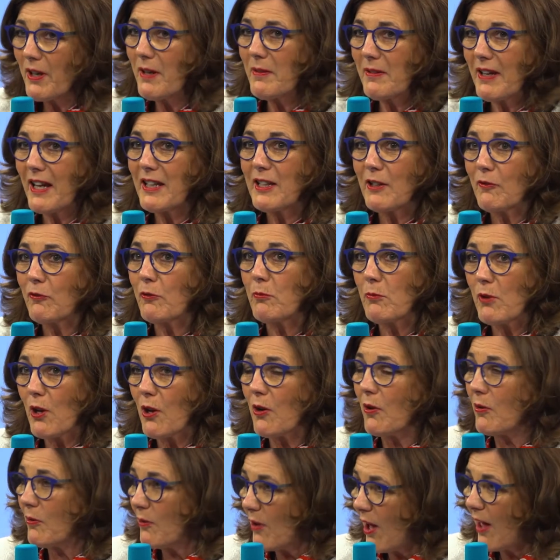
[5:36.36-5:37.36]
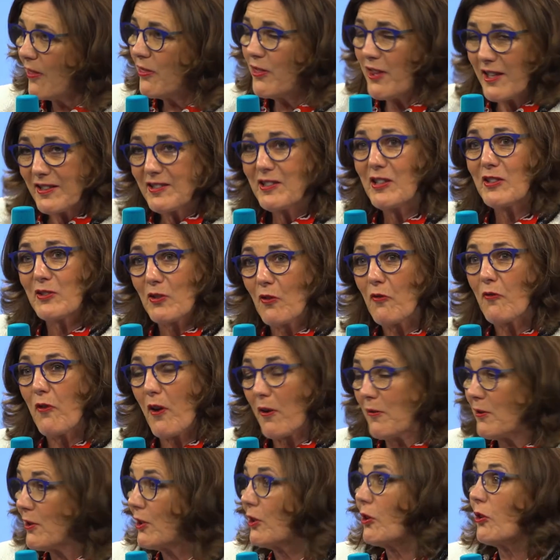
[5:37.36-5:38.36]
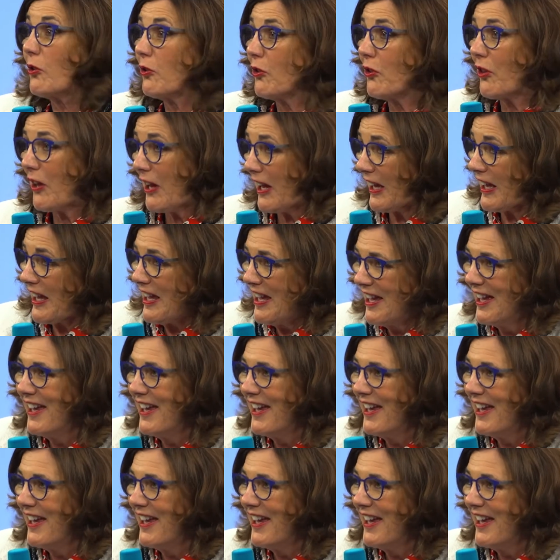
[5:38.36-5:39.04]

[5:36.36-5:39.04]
I'm getting from you, this is a very good thing.